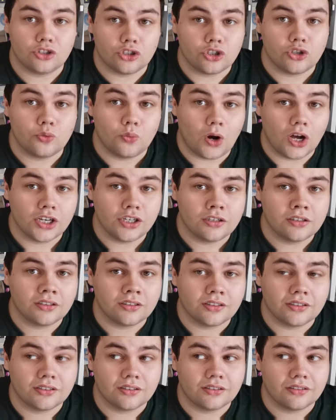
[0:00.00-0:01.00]
than Zoo
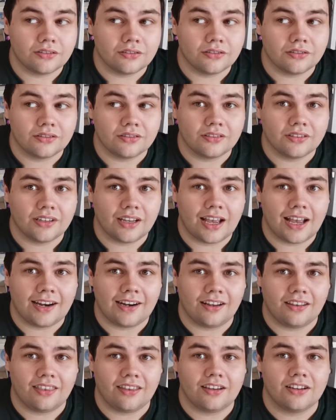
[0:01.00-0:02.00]
1.
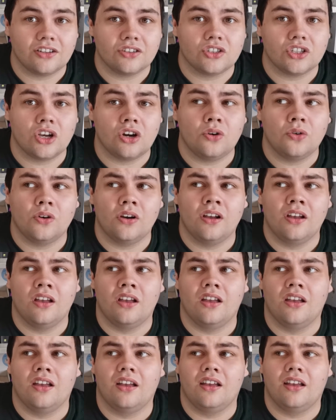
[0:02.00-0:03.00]
And I think as though...
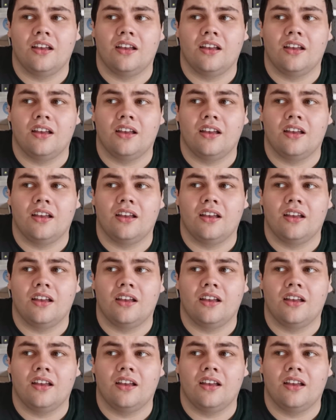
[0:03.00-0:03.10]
